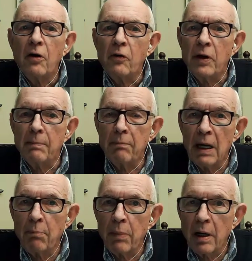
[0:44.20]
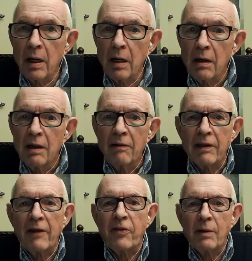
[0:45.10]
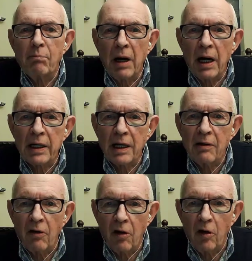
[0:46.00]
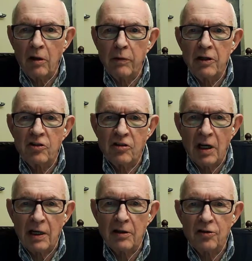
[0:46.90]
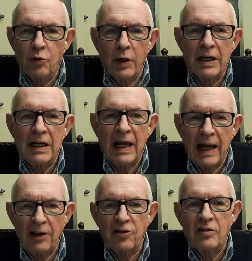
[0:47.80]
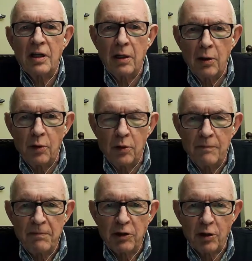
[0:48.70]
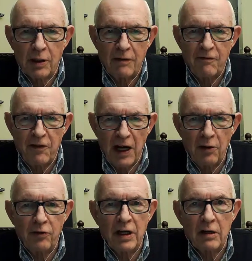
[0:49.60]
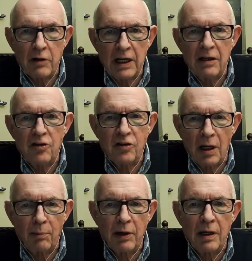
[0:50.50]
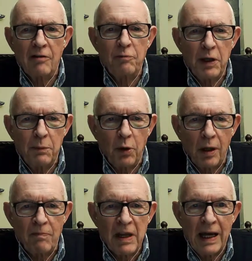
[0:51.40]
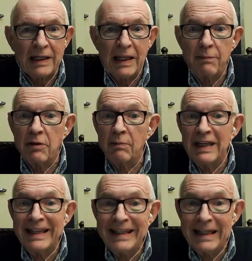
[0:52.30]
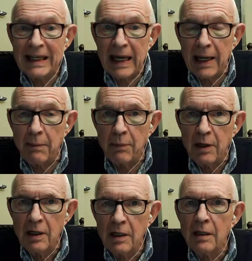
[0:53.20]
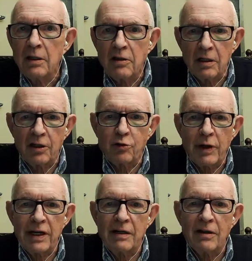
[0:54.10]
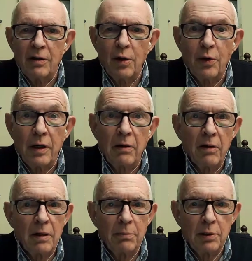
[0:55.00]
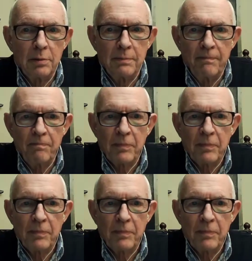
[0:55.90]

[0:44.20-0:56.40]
Remember that the market always does what it has to do to confound the greatest number of people and keep them in the game till it's ready to lower the boom.